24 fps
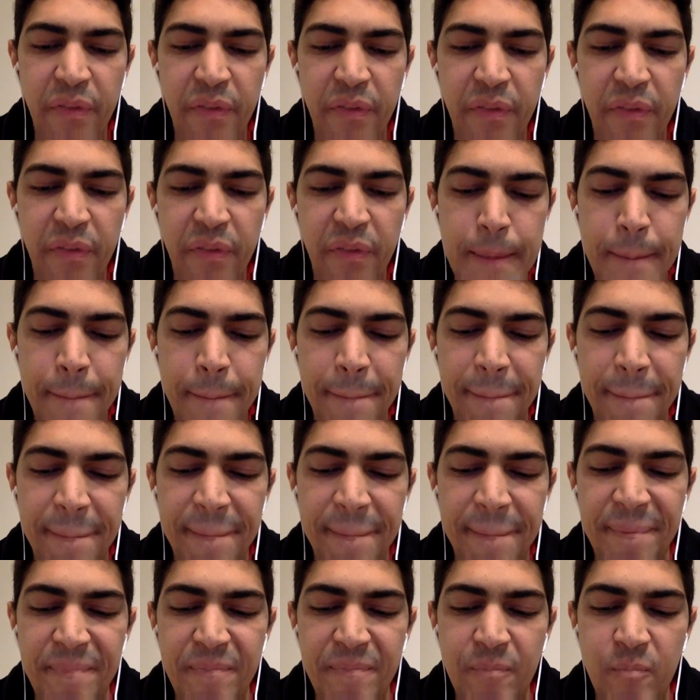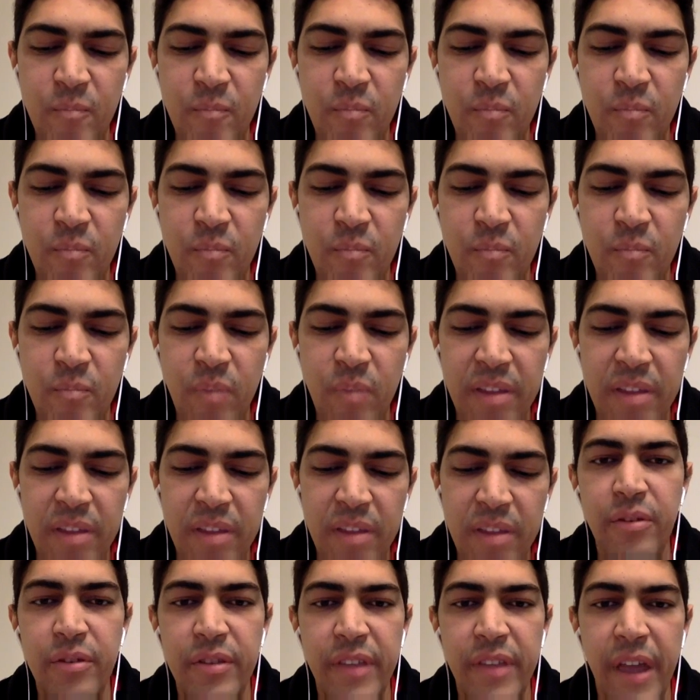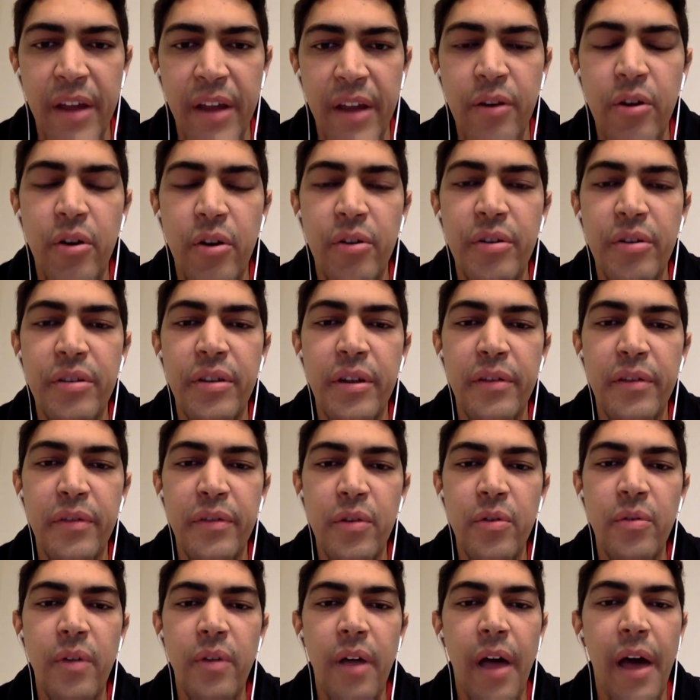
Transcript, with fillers: Um, technical interview.